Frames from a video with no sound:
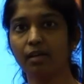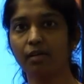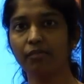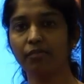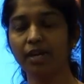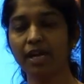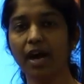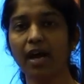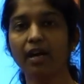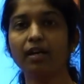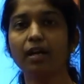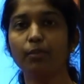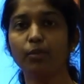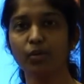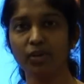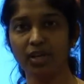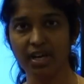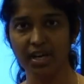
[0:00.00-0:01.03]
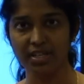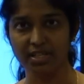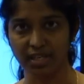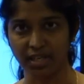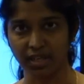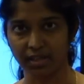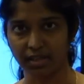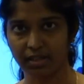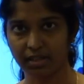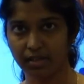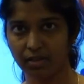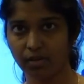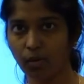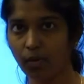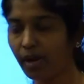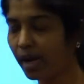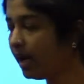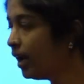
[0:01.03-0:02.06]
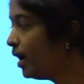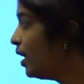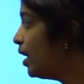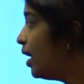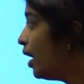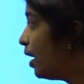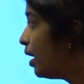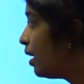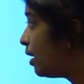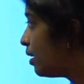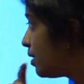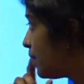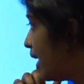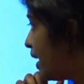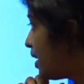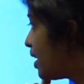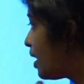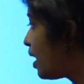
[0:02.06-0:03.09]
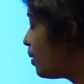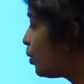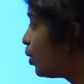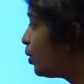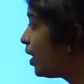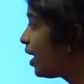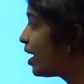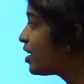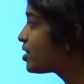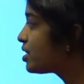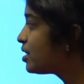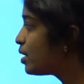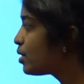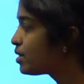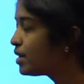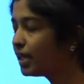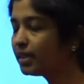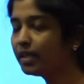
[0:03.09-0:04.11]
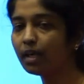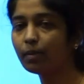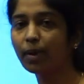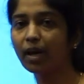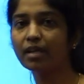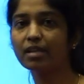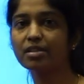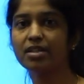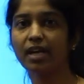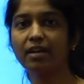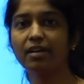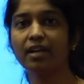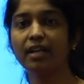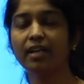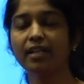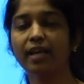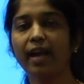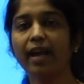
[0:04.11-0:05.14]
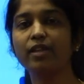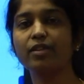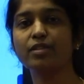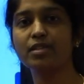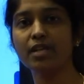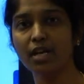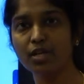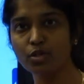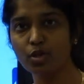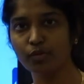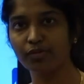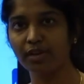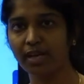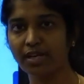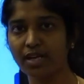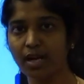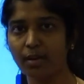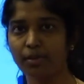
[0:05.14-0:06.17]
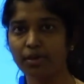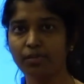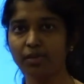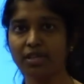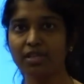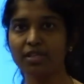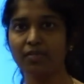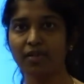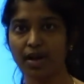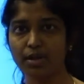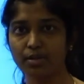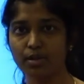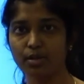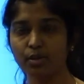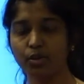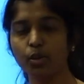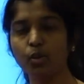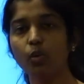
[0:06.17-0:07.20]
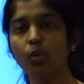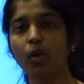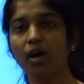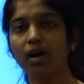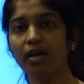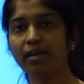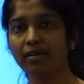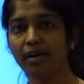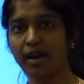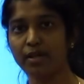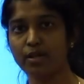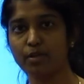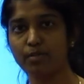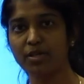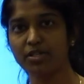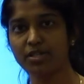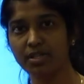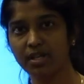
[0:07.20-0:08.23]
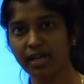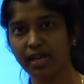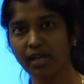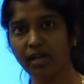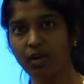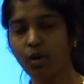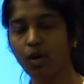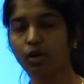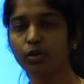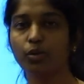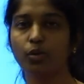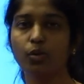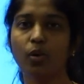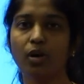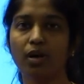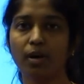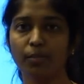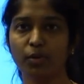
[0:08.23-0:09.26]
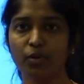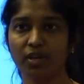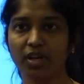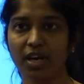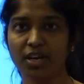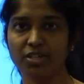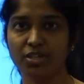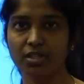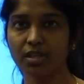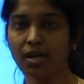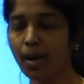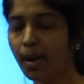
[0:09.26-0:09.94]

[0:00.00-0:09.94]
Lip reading: we are communicating. Okay? Data communication is nothing but generally the exchange of data between devices through a transmission link or through a communication